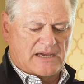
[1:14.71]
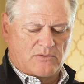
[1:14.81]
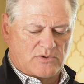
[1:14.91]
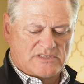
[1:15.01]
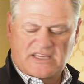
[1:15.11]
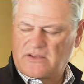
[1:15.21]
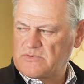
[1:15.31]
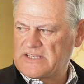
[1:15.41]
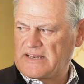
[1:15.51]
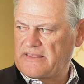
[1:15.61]
wouldn't say there
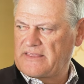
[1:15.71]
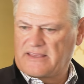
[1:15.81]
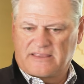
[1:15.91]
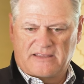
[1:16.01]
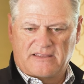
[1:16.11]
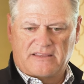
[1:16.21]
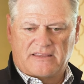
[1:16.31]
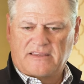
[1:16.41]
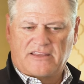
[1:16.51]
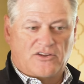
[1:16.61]
was anything that,
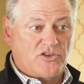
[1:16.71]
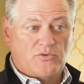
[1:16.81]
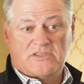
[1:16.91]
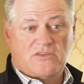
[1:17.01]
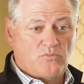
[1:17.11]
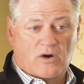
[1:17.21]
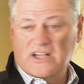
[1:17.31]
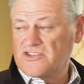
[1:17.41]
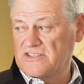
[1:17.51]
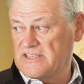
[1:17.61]
you would
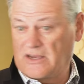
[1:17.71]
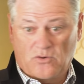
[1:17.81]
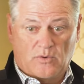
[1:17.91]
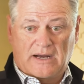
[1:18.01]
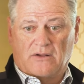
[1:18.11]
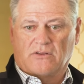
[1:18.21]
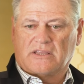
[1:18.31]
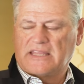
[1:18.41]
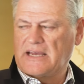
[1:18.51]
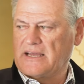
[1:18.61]
watch and say, oh, wow, look
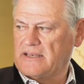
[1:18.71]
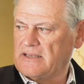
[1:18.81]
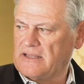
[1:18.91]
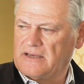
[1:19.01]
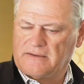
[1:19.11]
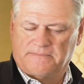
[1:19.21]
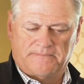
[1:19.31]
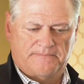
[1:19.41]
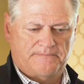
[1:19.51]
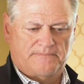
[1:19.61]
at that.
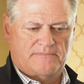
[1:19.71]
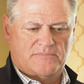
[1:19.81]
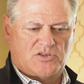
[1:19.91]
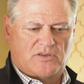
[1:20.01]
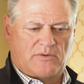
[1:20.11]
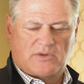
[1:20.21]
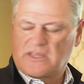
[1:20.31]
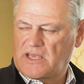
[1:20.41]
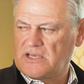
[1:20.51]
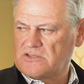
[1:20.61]
So that wasn't
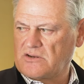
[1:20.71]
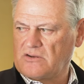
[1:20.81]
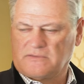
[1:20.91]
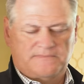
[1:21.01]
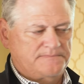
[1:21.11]
the case at all.